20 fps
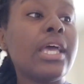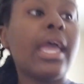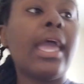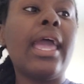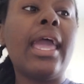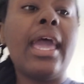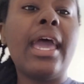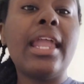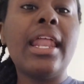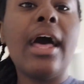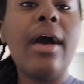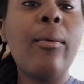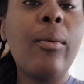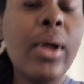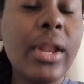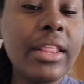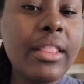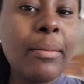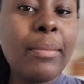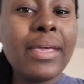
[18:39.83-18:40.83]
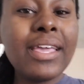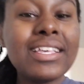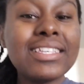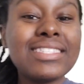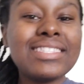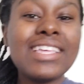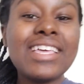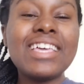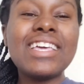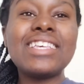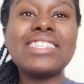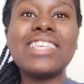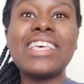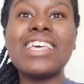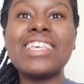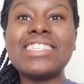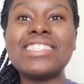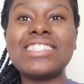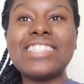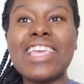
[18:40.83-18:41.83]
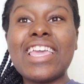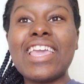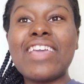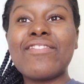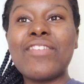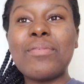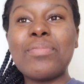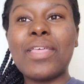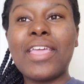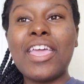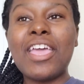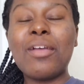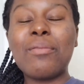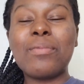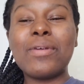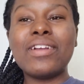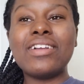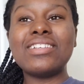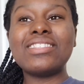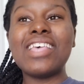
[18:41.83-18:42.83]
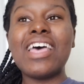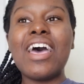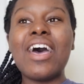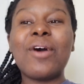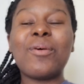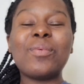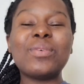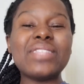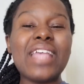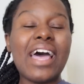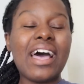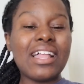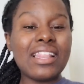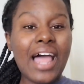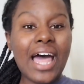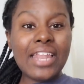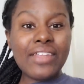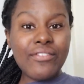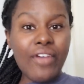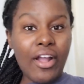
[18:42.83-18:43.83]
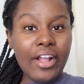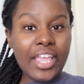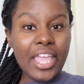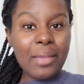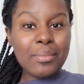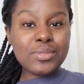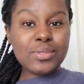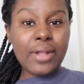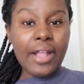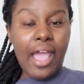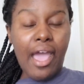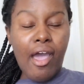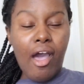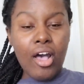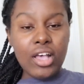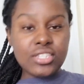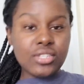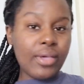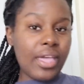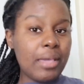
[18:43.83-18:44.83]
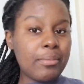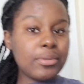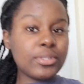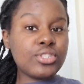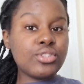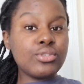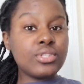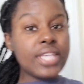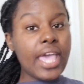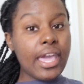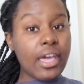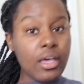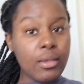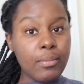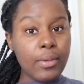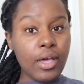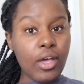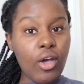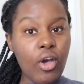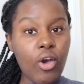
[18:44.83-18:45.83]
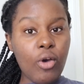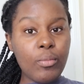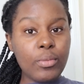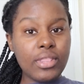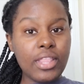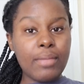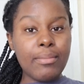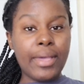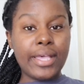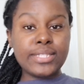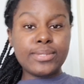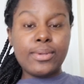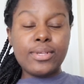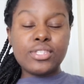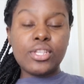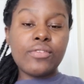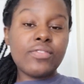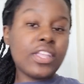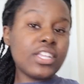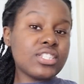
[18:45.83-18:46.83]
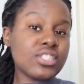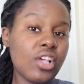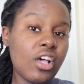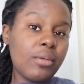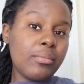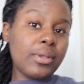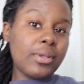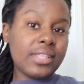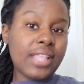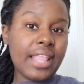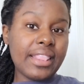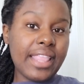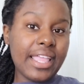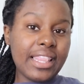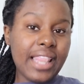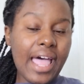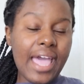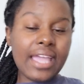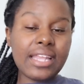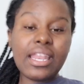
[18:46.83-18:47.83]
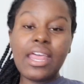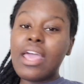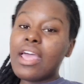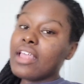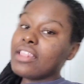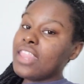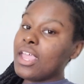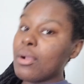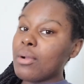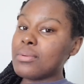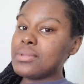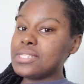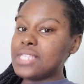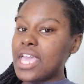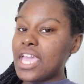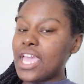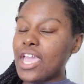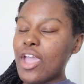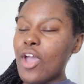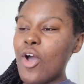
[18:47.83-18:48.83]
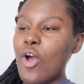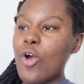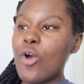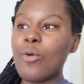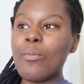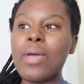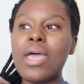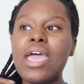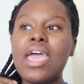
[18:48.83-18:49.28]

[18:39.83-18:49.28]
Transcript: And one of the biggest things seeing from the campers was that a lot of our campers were also able to take a book home with them as well. So if they saw a book that they liked, they were able to take it home.